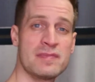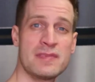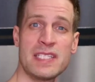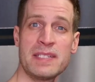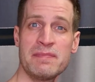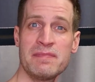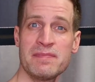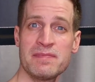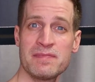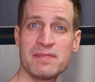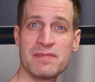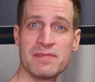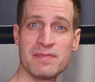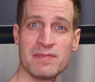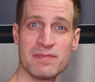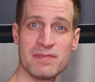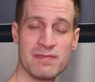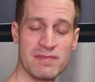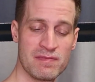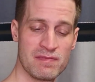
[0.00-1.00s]
See?
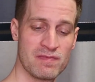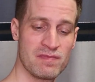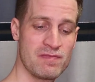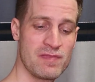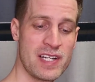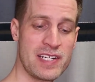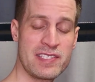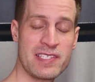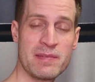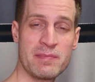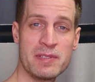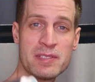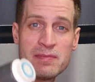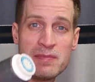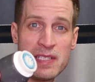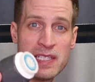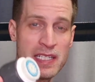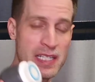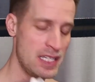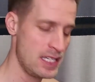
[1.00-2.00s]
Very
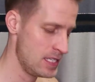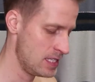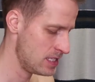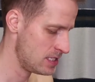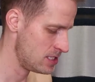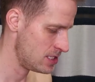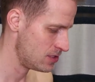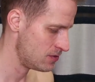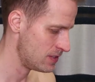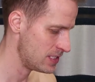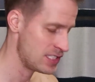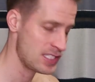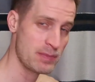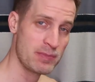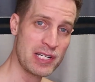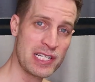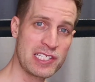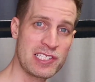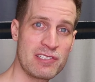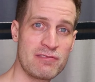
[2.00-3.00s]
simple. And just rinse the
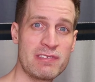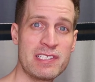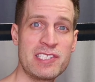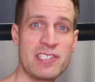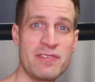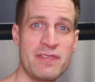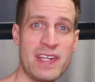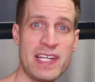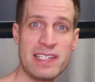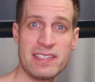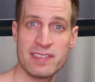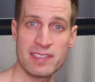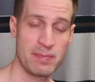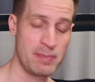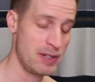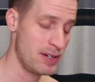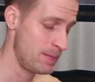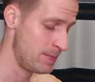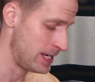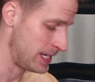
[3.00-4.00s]
brush, rinse your face,
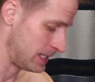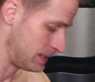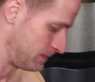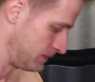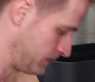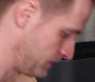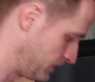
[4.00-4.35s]
be right back.